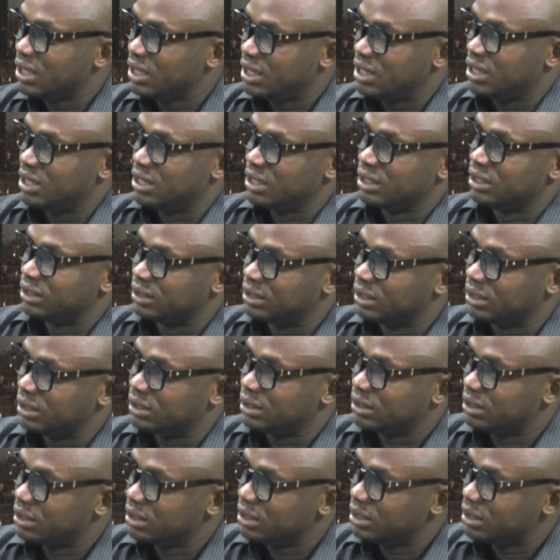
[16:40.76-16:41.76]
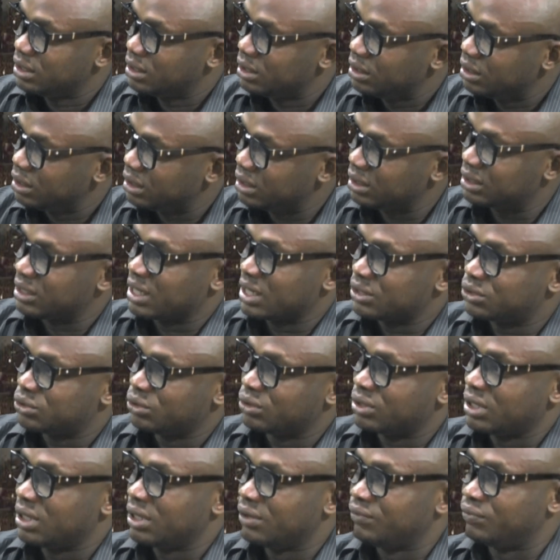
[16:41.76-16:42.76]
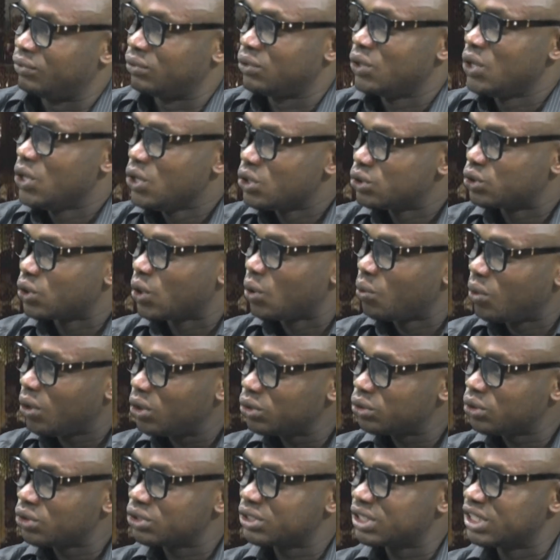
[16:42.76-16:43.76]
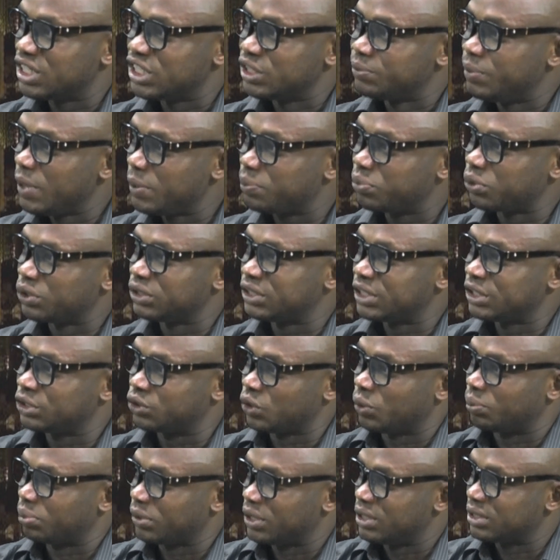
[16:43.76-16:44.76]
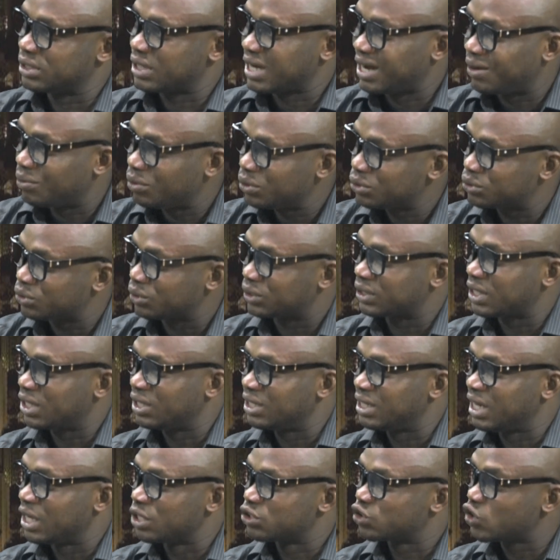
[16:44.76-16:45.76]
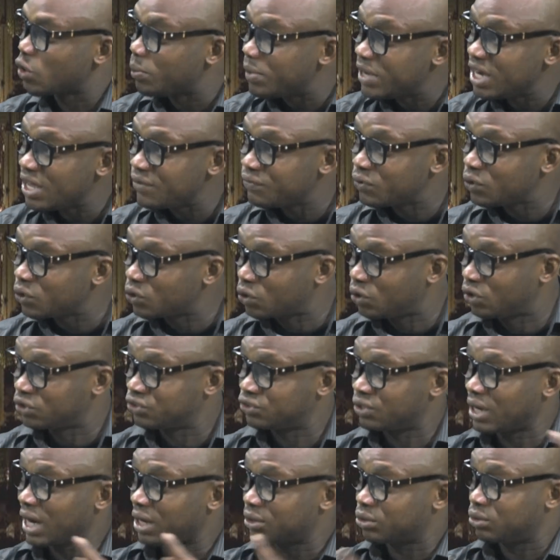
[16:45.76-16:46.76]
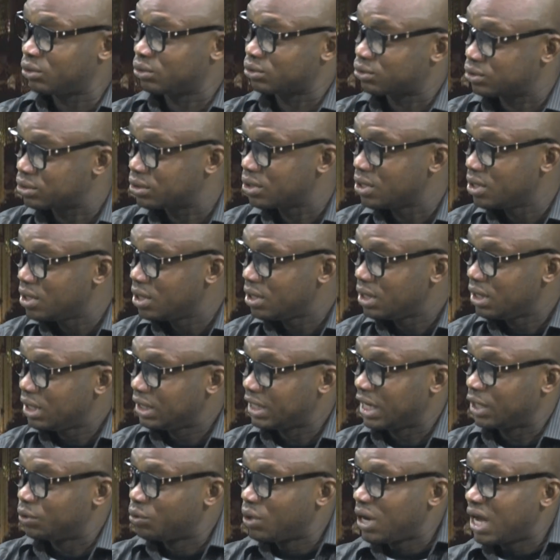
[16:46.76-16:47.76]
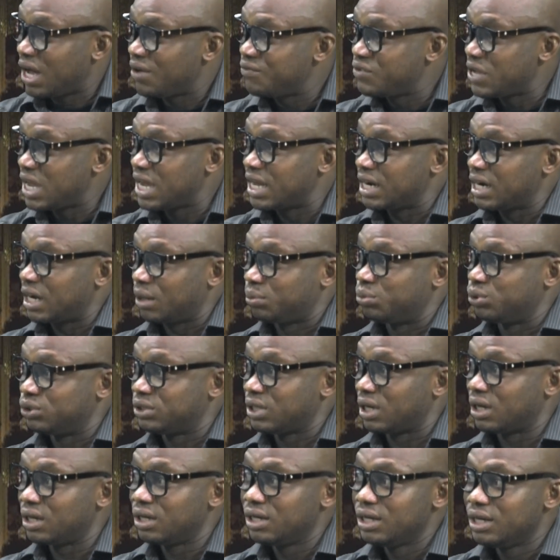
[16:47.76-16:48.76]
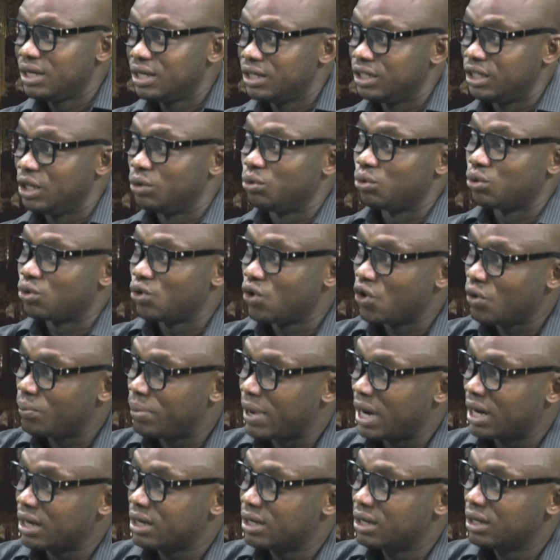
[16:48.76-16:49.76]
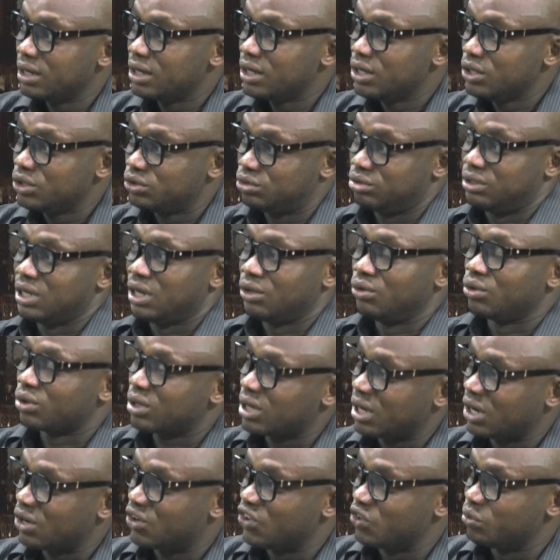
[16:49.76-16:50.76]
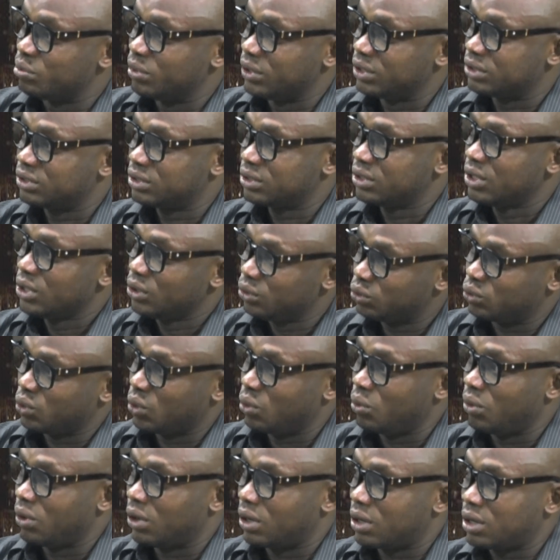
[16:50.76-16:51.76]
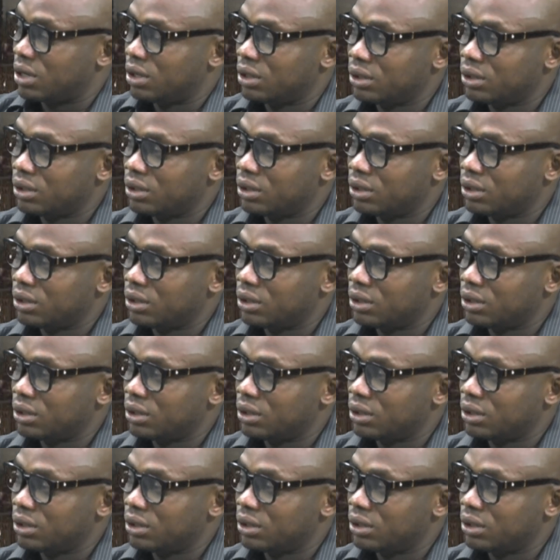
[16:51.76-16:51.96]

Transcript: in the grassroots level. So when those things be put into place, I want to tell you that so many even contractors that we have here in Abuja, they will go back to the local government to work.